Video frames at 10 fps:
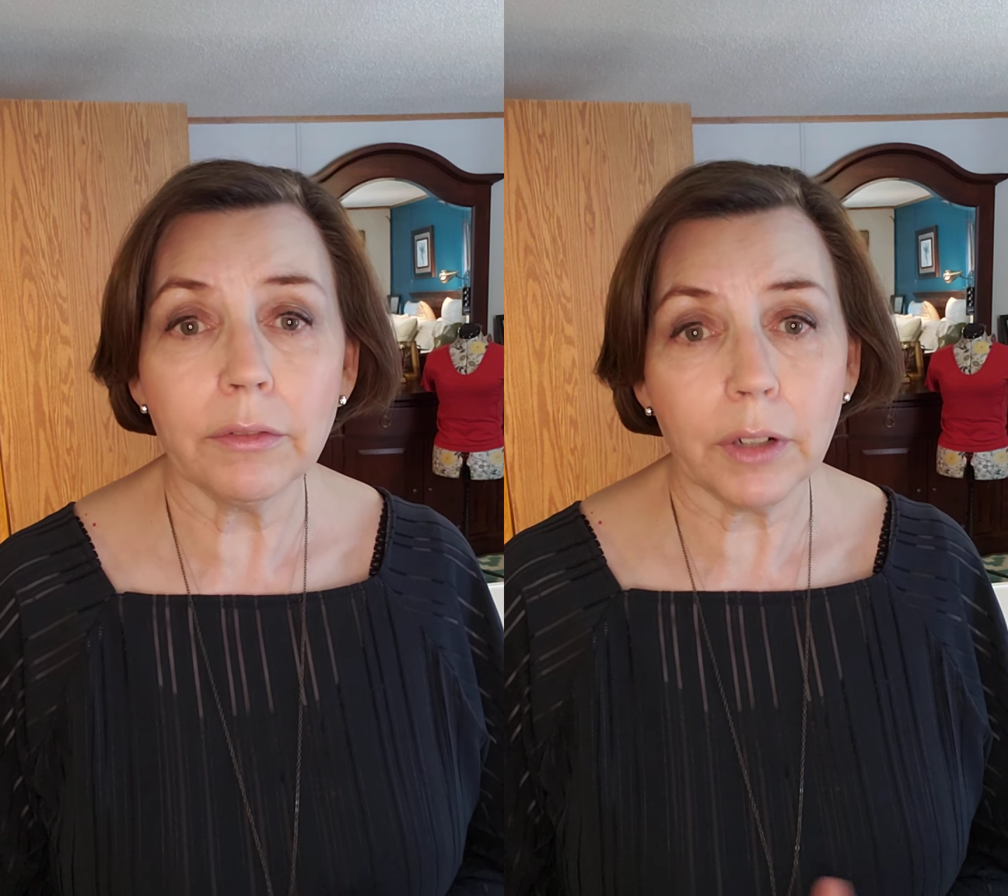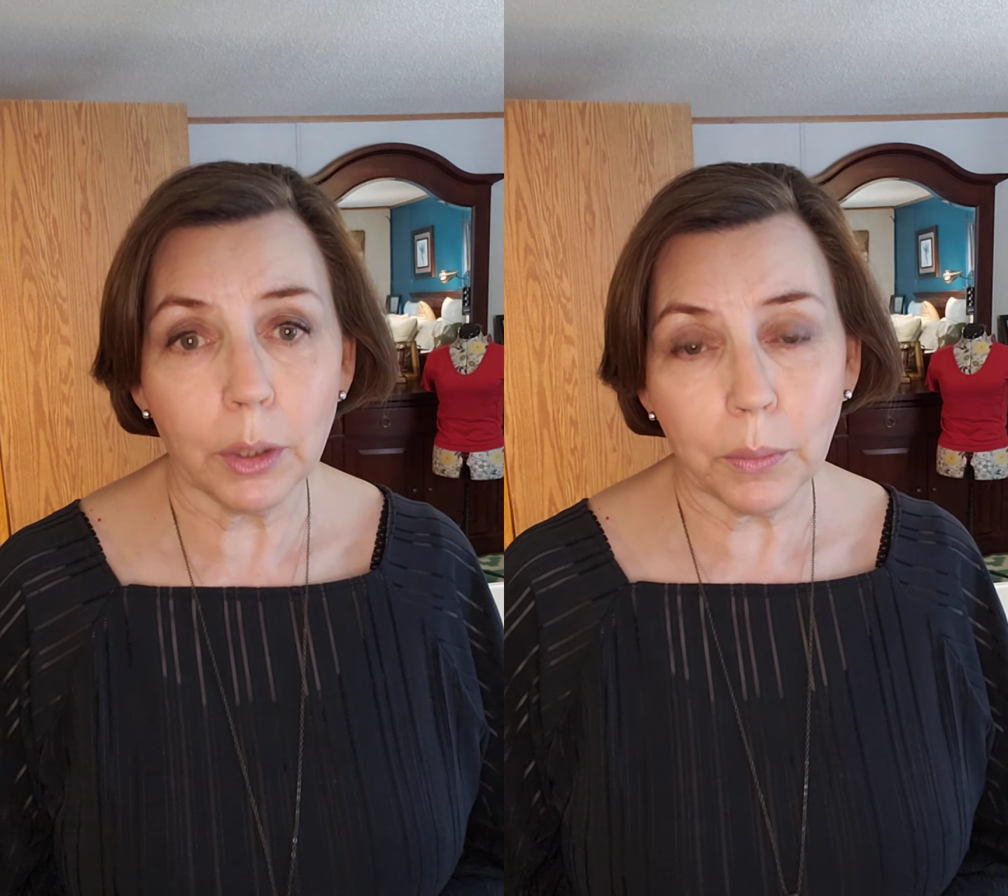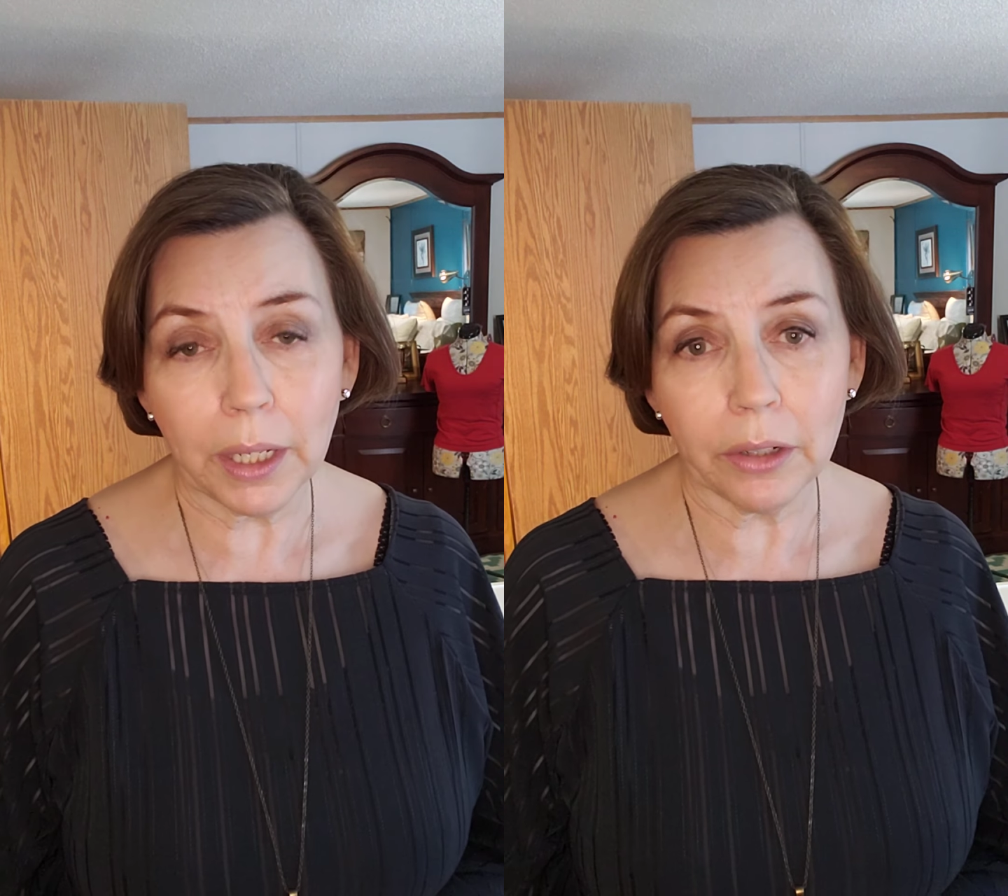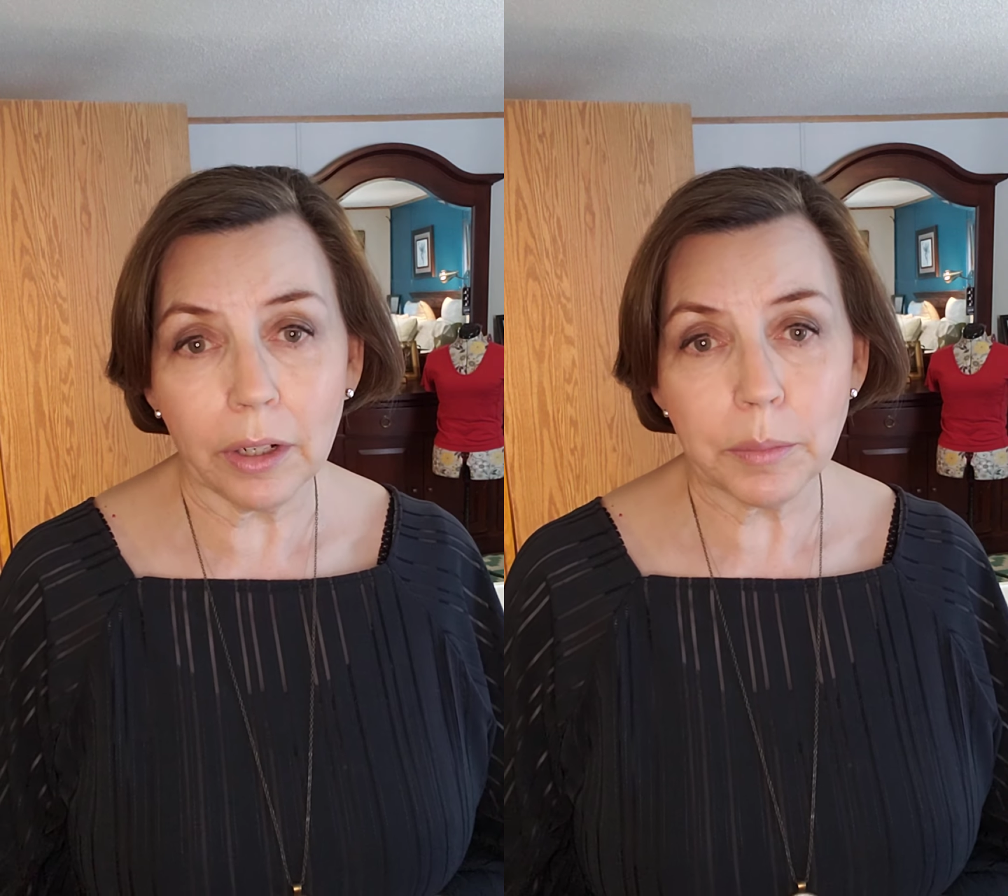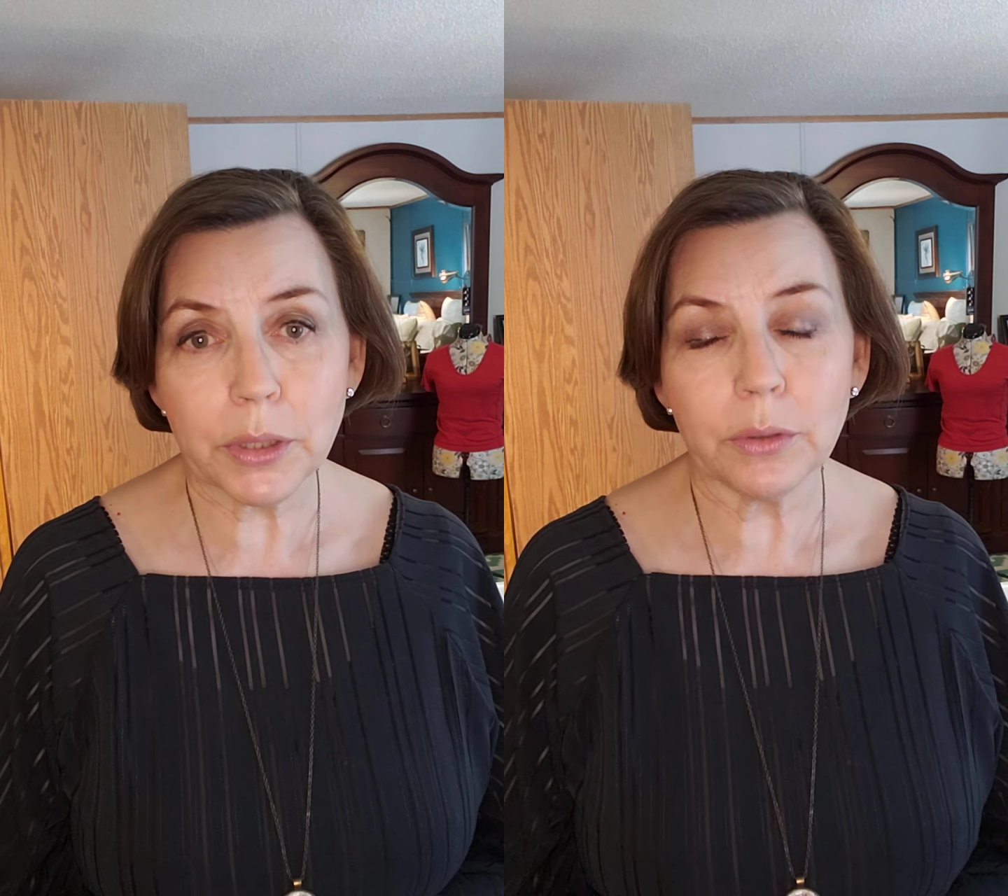far away are
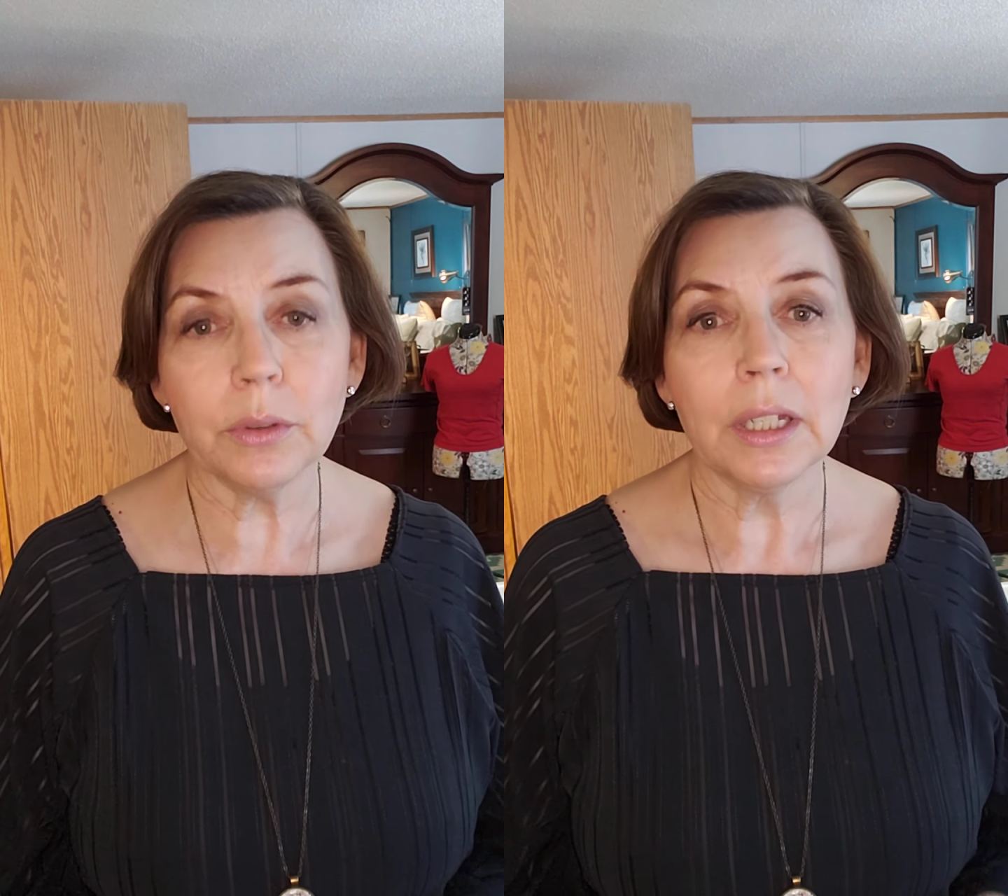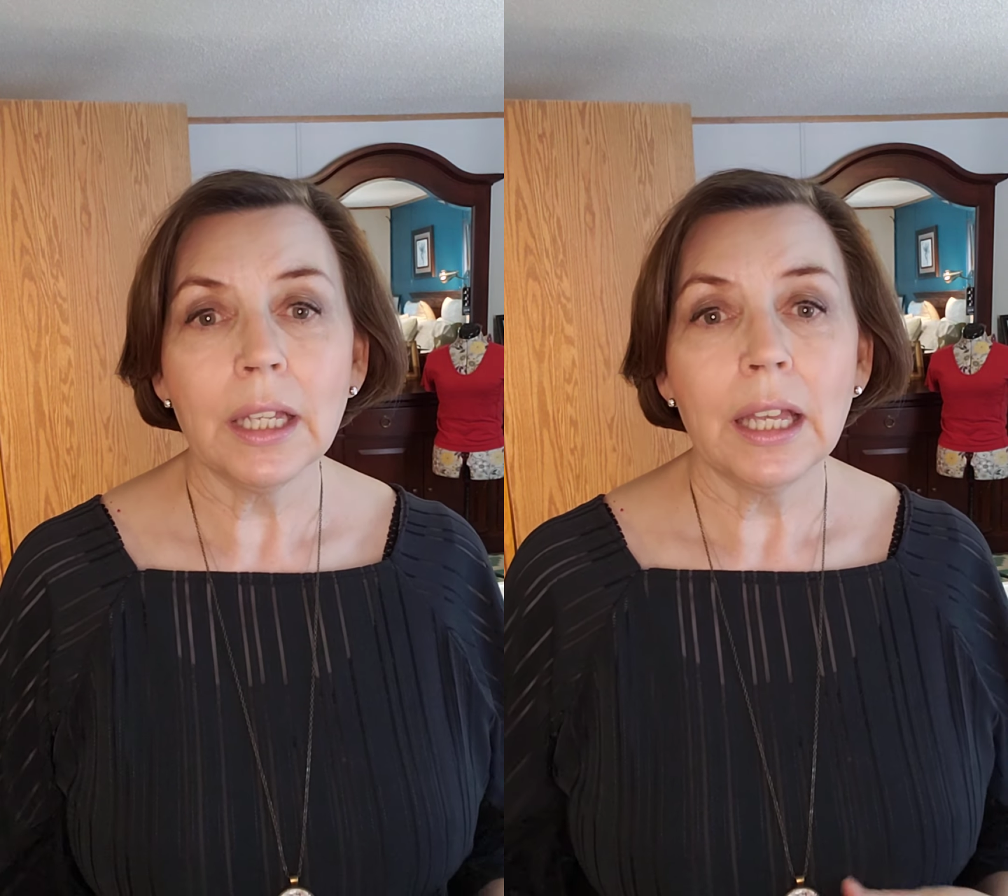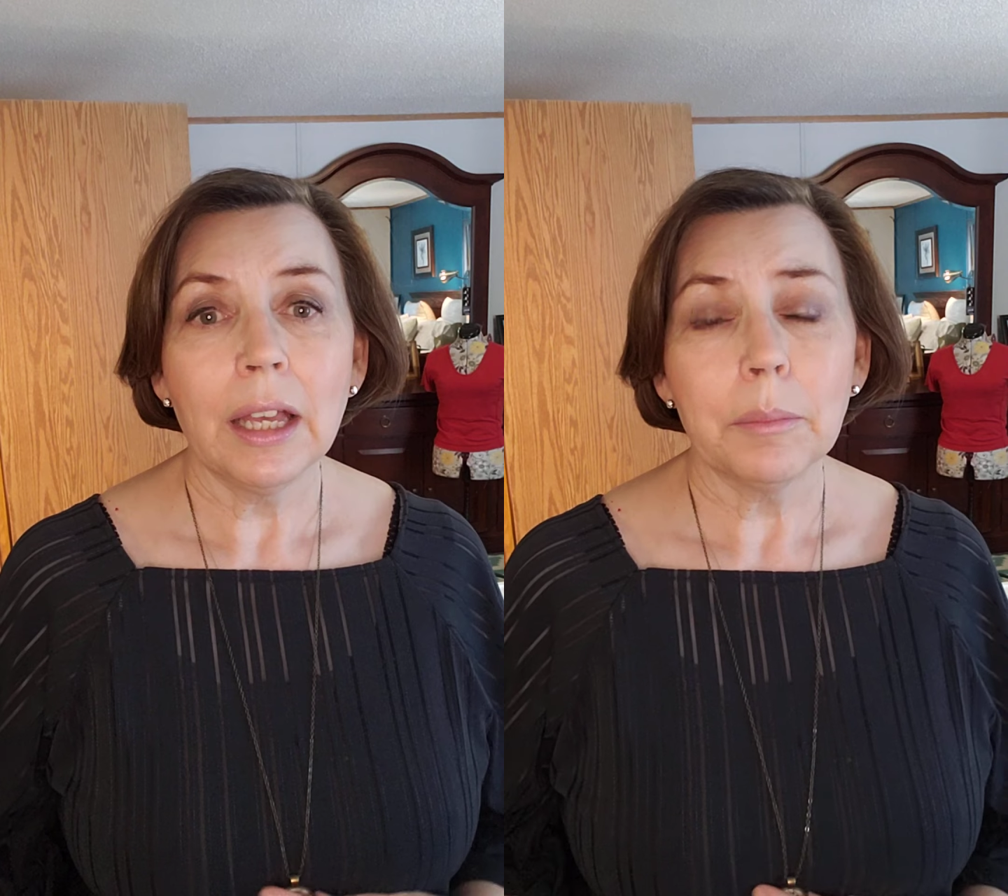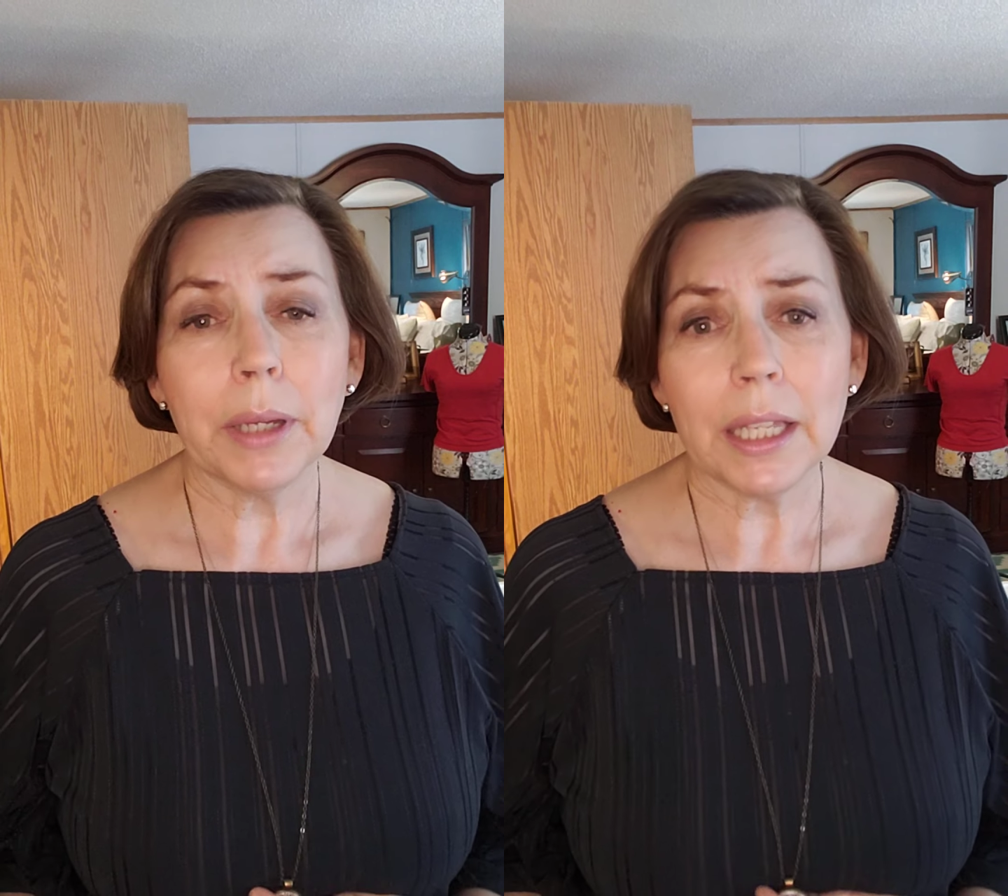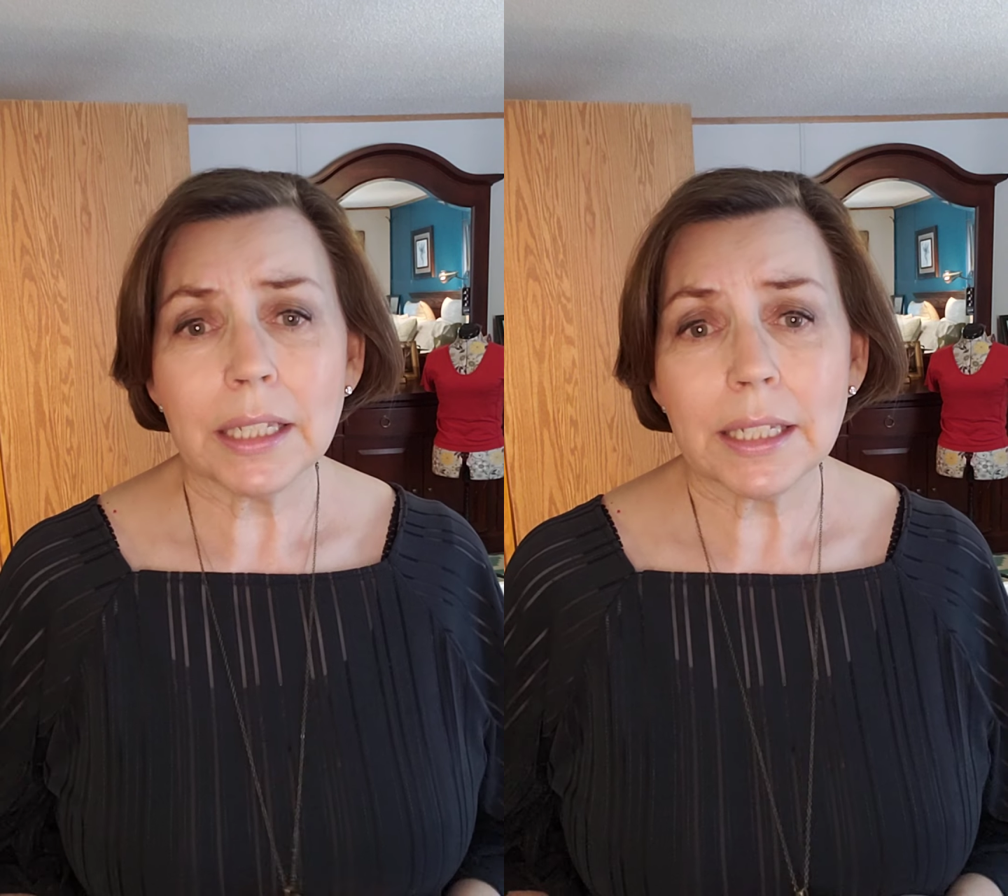up to.
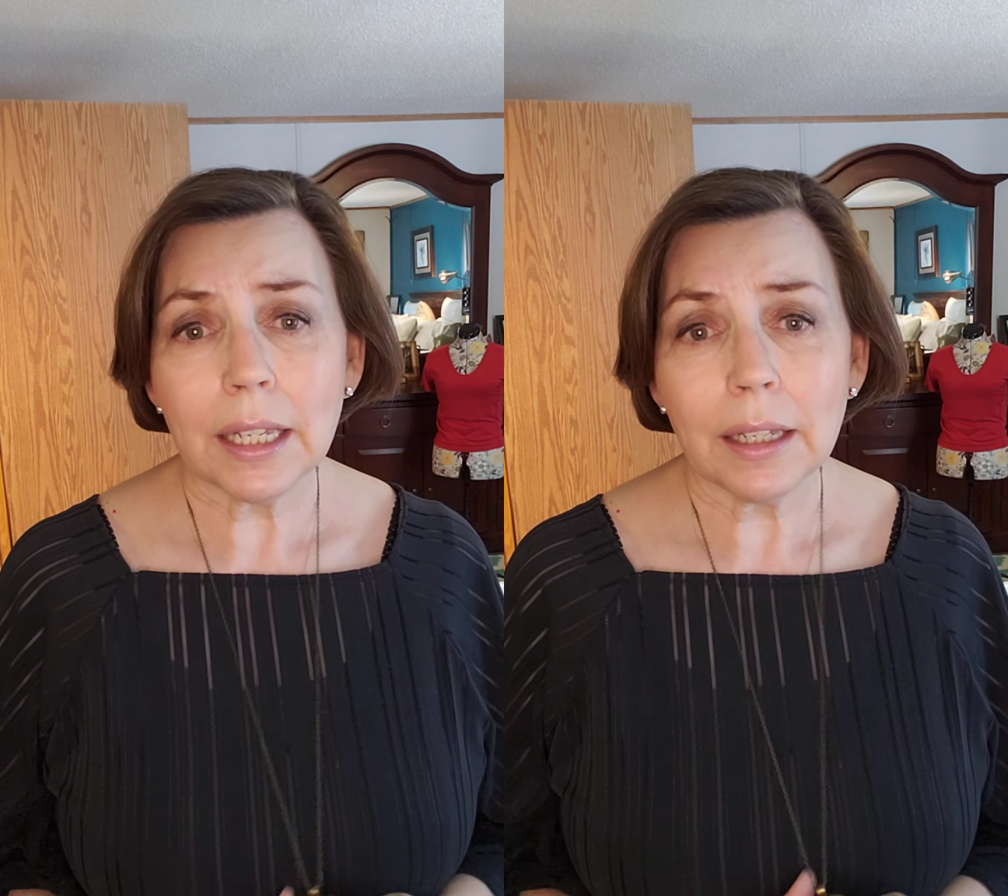But